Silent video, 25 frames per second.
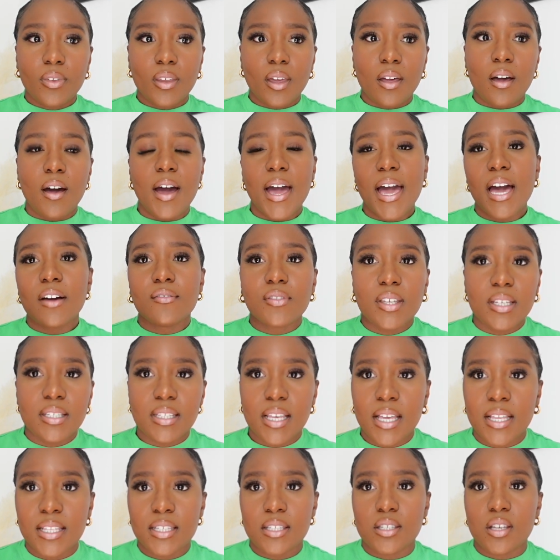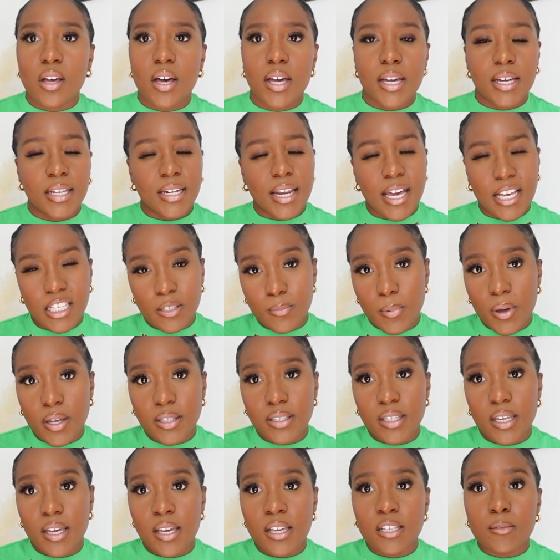I have this insight and
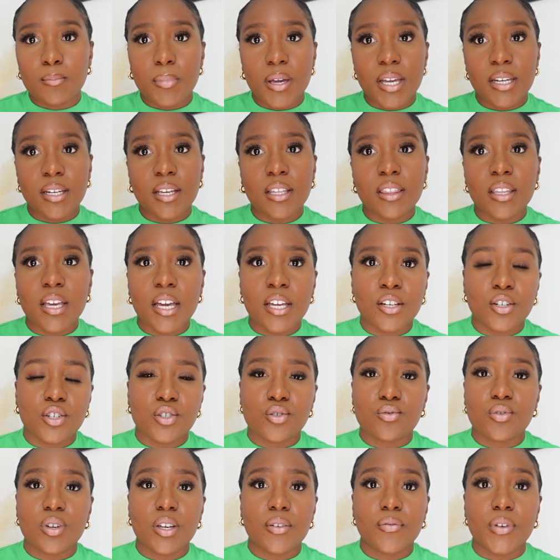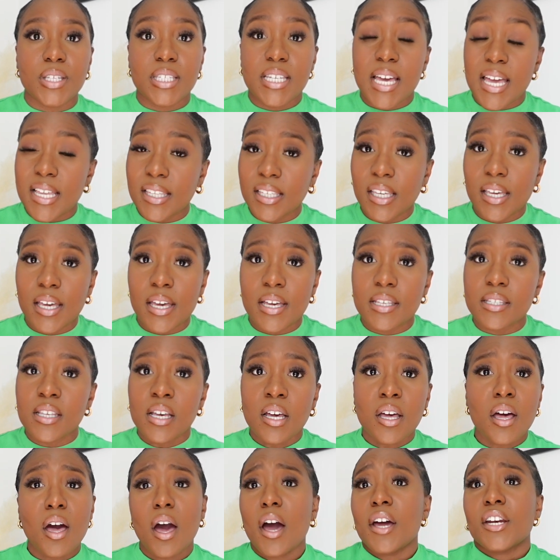expertise, being in the industry for 10 years,
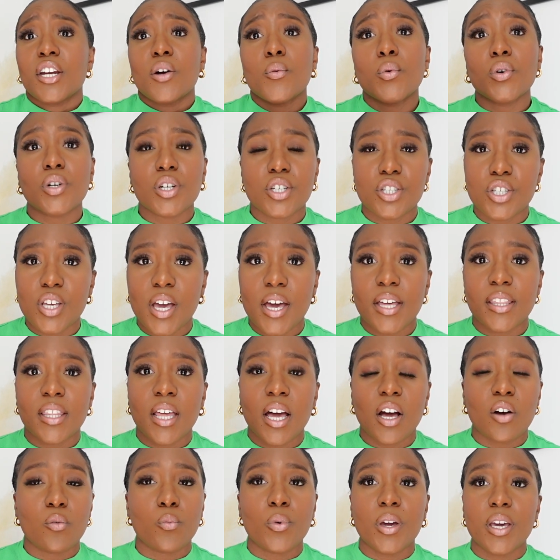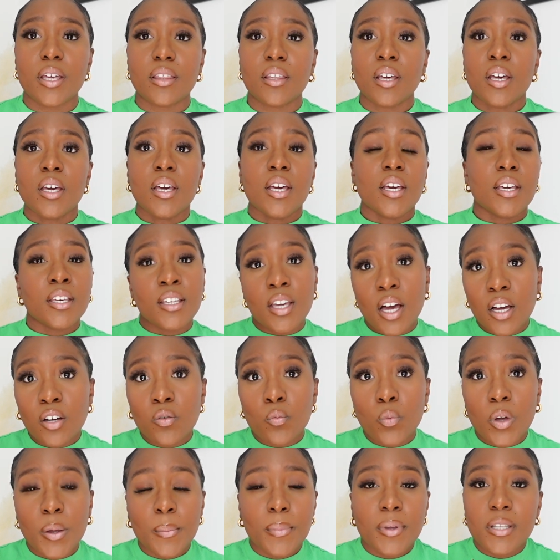and I want to share that with young
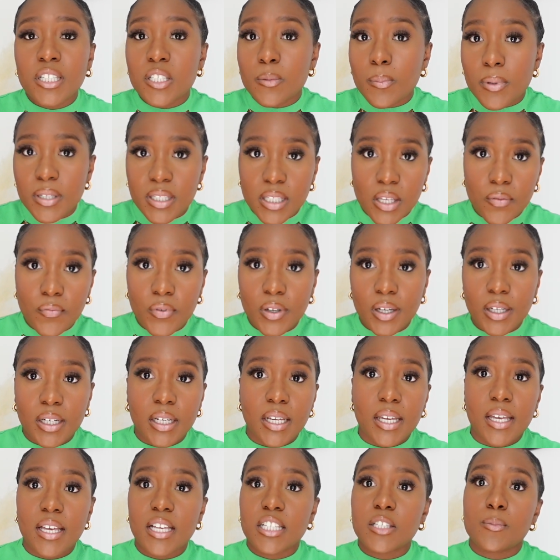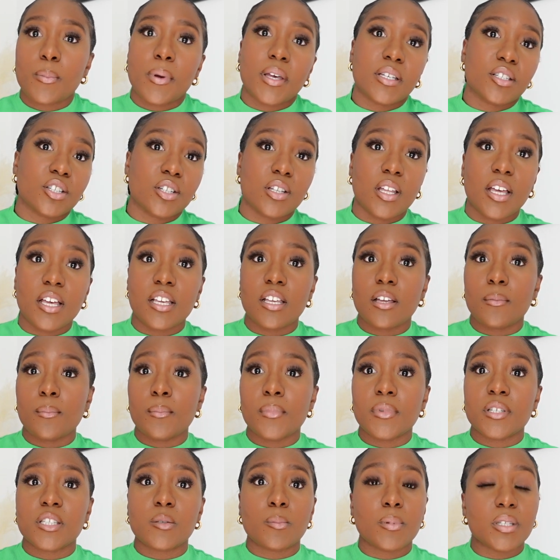women specifically,
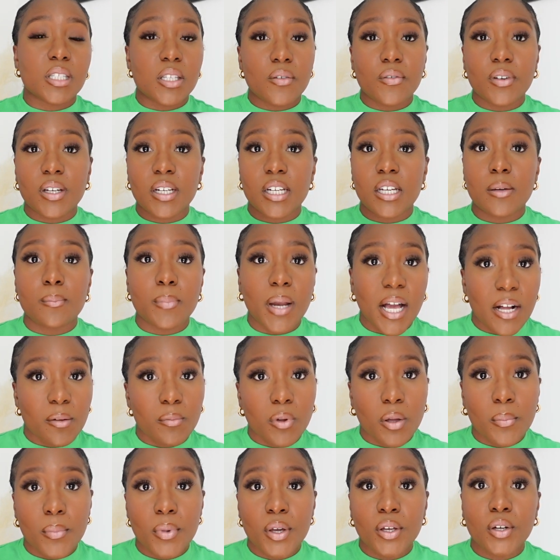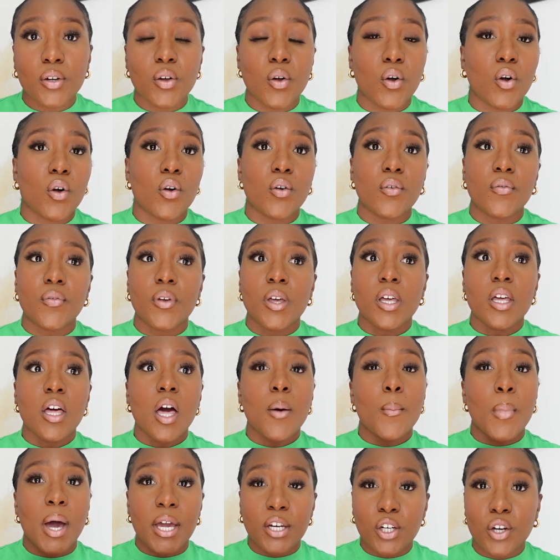specifically Black women of
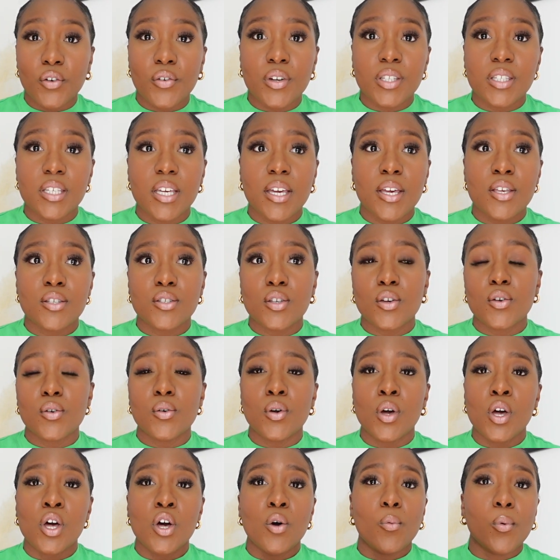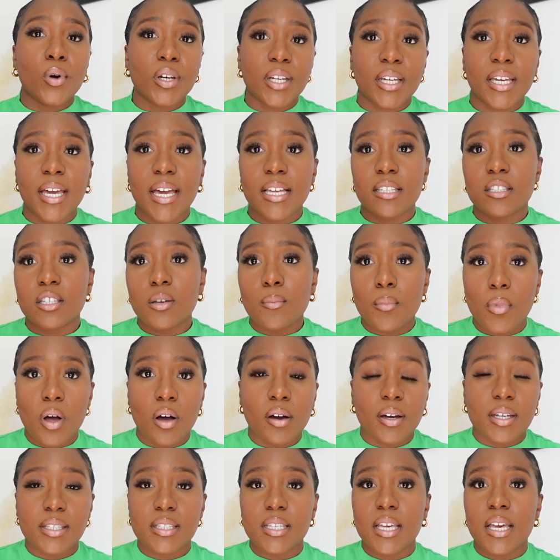minorities who want to get into
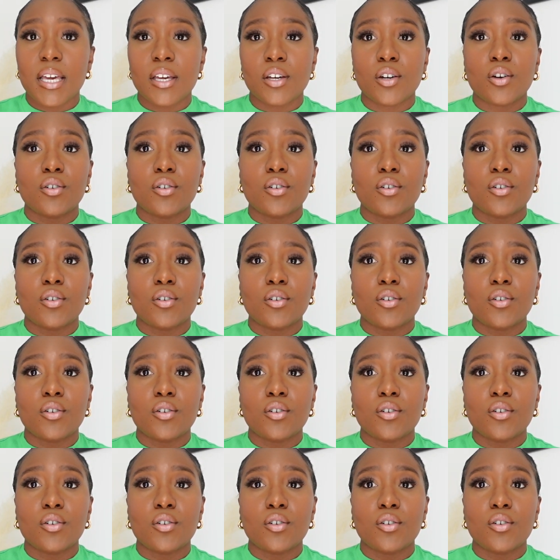marketing,